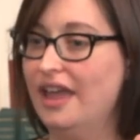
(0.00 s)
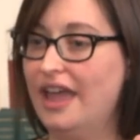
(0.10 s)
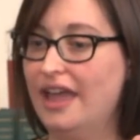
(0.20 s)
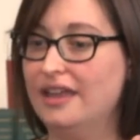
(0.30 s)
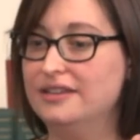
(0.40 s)

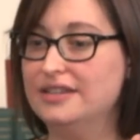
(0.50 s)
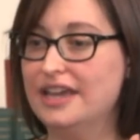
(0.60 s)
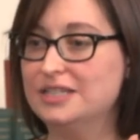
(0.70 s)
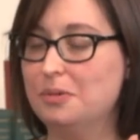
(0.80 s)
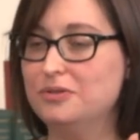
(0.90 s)
And
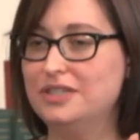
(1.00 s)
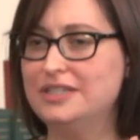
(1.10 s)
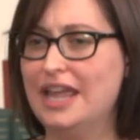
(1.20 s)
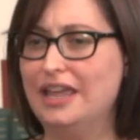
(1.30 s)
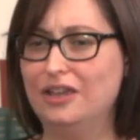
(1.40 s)
as opposed to
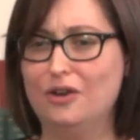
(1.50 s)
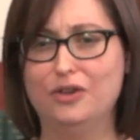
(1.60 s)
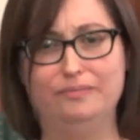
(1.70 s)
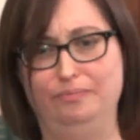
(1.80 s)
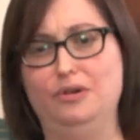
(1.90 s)
saying,
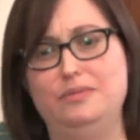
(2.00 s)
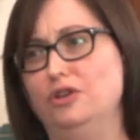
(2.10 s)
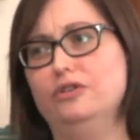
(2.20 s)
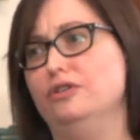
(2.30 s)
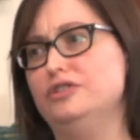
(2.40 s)
Bubby,
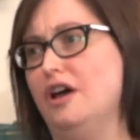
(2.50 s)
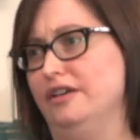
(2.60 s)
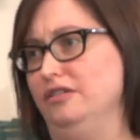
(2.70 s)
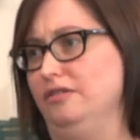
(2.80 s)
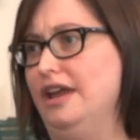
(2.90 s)
you're
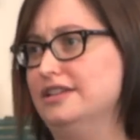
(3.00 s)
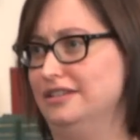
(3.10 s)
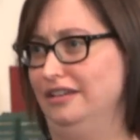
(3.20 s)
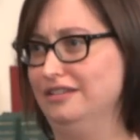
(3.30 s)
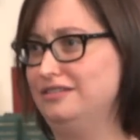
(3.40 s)
talking
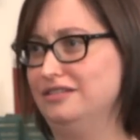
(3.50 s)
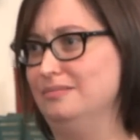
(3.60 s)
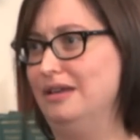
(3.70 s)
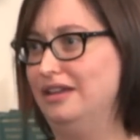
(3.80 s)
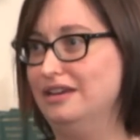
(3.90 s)
crazy, this
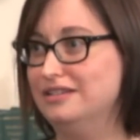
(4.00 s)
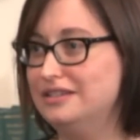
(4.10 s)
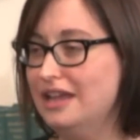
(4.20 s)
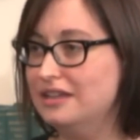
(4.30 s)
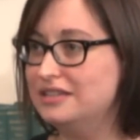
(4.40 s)
doesn't make any
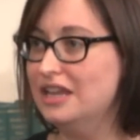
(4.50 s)
sense.